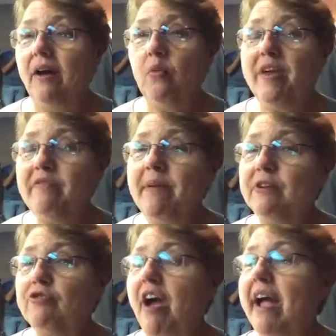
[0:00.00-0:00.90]
We've
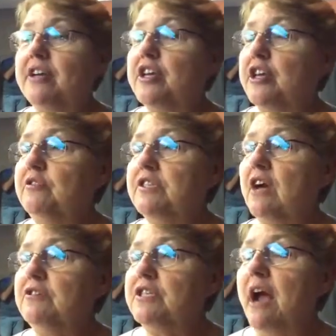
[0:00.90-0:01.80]
been trying to use
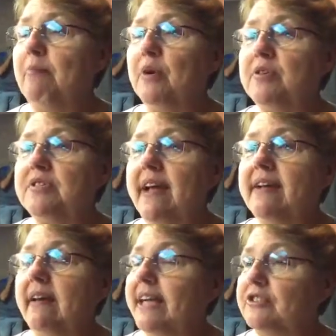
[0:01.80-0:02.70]
those numbers
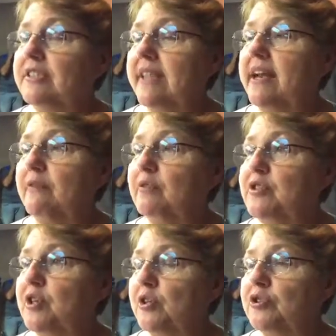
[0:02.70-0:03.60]
that legislative
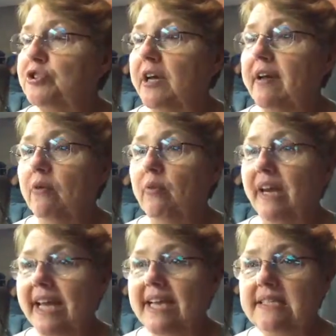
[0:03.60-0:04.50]
research
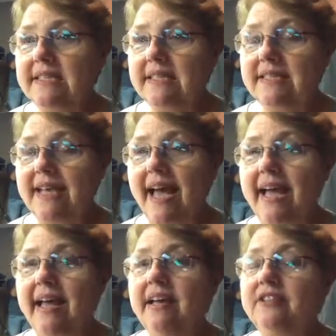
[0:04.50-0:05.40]
released to
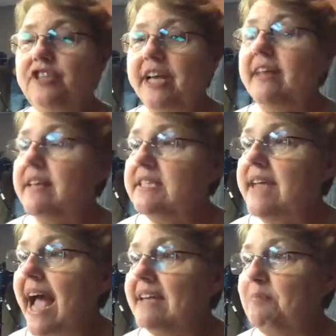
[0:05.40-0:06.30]
say, gee, this
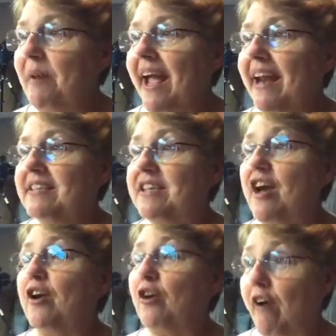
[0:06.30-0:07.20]
tax plan is
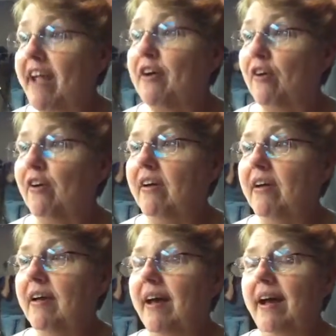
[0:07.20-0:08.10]
going to crater
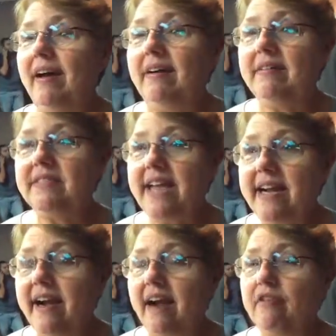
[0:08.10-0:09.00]

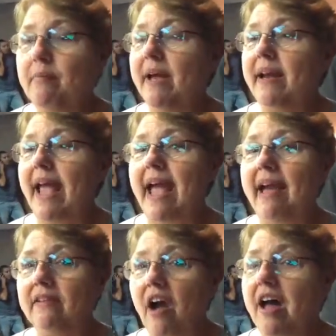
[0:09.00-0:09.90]
state government
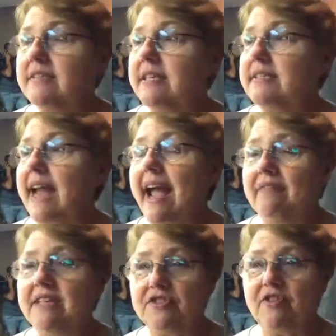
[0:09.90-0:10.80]
and cause us to
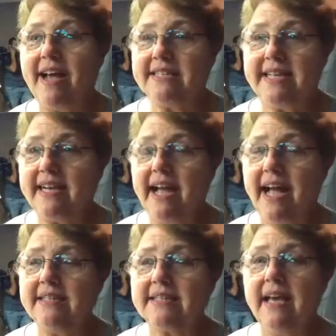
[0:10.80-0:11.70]
have these drastic
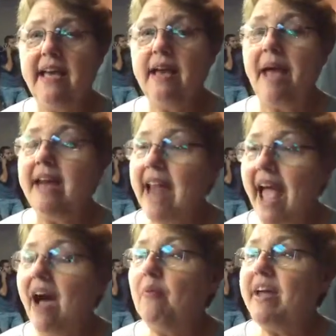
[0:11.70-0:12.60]
cuts. And
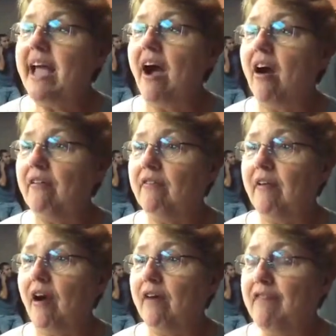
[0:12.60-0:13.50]
now we
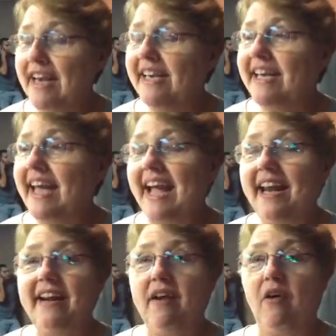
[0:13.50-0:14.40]
are
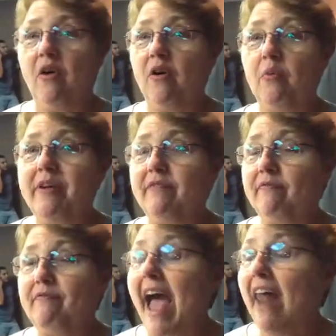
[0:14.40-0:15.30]
vindicated, or we've
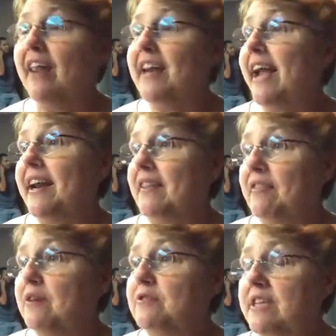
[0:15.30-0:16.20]

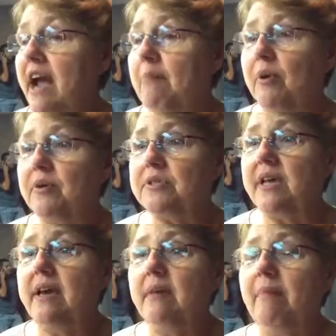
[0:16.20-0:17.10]
validated those numbers
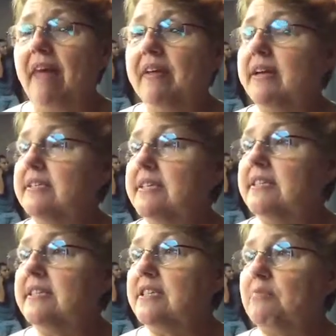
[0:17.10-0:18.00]
by the
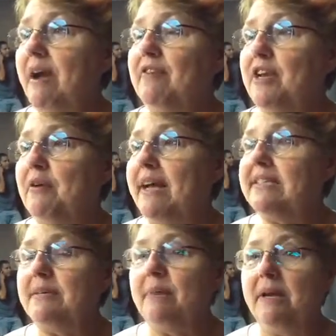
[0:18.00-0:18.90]
consensus revenue
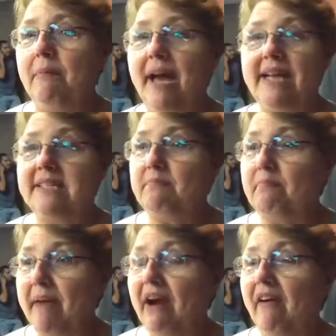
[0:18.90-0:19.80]
estimate, but it's
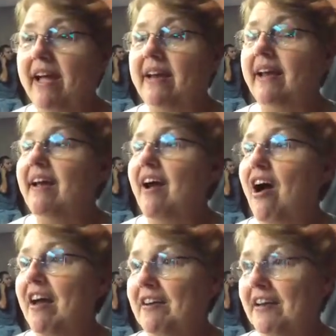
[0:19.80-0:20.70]
buried
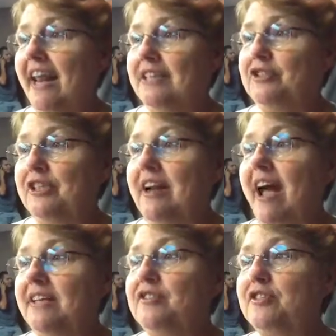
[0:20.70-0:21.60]
on an election
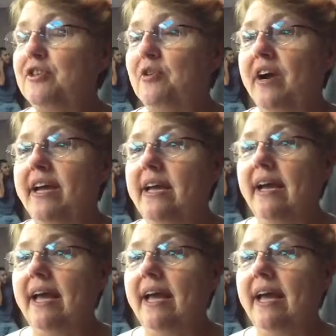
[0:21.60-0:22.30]
night story.